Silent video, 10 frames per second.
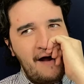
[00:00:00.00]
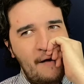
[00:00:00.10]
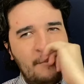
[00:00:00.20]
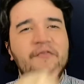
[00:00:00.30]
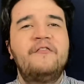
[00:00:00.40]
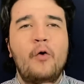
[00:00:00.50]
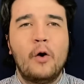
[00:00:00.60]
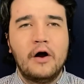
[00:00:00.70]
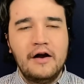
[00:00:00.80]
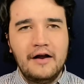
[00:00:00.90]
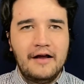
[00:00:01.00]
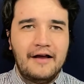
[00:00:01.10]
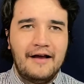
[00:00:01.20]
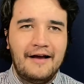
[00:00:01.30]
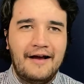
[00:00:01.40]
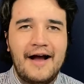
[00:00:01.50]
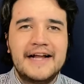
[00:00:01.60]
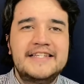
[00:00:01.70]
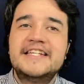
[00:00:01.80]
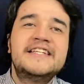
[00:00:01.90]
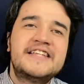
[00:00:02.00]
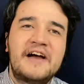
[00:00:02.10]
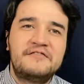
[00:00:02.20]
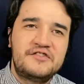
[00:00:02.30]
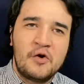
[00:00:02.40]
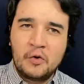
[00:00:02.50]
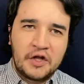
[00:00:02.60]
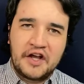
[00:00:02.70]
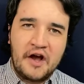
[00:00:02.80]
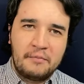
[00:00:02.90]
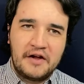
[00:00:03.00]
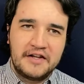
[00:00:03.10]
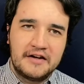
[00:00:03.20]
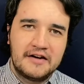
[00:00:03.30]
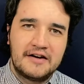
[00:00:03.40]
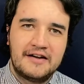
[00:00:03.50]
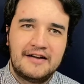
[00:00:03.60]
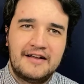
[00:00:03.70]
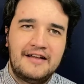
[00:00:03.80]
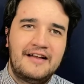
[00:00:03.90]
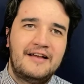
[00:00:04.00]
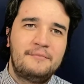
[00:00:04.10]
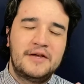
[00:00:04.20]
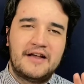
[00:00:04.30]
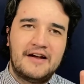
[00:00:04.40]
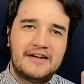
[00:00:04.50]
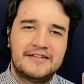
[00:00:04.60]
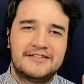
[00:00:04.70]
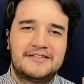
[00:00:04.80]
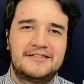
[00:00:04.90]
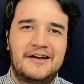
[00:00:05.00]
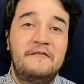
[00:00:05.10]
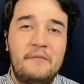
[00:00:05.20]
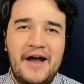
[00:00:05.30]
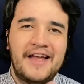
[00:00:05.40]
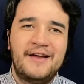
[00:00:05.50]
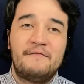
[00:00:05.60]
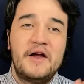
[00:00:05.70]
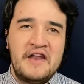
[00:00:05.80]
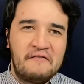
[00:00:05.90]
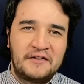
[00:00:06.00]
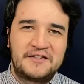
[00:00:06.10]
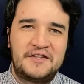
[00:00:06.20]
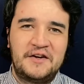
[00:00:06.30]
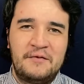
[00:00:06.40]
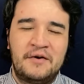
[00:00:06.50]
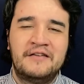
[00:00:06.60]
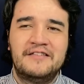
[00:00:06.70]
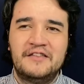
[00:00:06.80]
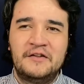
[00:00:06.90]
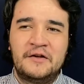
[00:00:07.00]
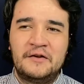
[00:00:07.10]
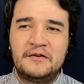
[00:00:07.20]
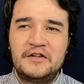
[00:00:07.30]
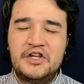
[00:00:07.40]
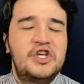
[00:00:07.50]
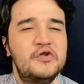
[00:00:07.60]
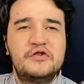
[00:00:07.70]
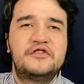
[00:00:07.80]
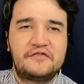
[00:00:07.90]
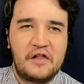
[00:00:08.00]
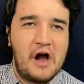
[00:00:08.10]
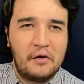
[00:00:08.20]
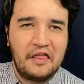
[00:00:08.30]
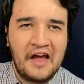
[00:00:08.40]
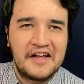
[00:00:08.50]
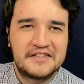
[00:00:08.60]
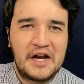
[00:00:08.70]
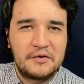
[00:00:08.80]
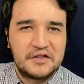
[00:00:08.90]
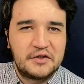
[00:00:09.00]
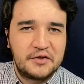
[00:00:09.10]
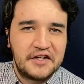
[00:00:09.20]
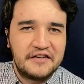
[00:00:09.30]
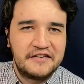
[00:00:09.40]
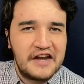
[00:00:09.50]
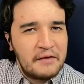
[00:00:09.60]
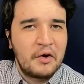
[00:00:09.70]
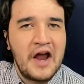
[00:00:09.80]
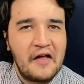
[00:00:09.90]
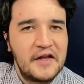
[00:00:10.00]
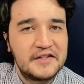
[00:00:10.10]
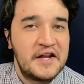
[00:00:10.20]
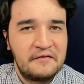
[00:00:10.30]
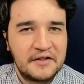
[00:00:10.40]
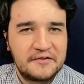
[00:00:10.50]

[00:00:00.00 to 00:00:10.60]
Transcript: before, I didn't have Don't Look Up on here because of my Netflix theory, but the huge flaw with that is that I was including Nightmare Alley as a Netflix